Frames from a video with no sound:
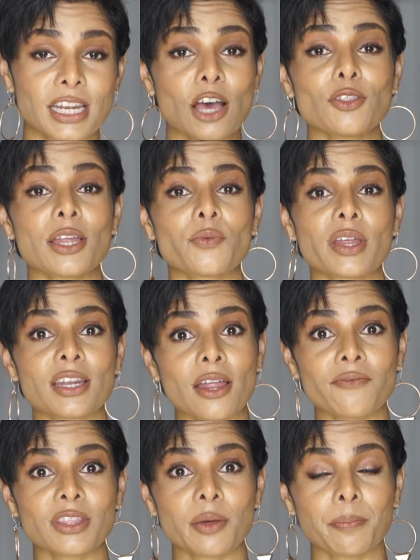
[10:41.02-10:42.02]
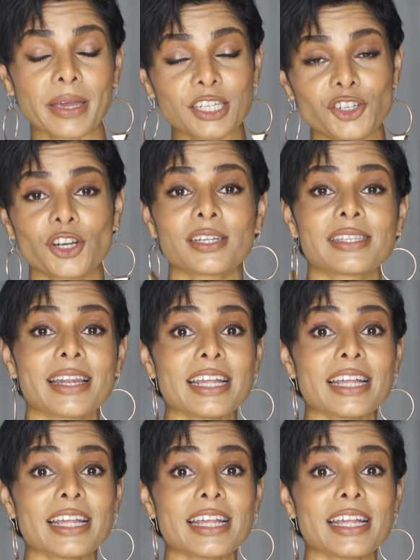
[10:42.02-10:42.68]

now that we're done with the pictures,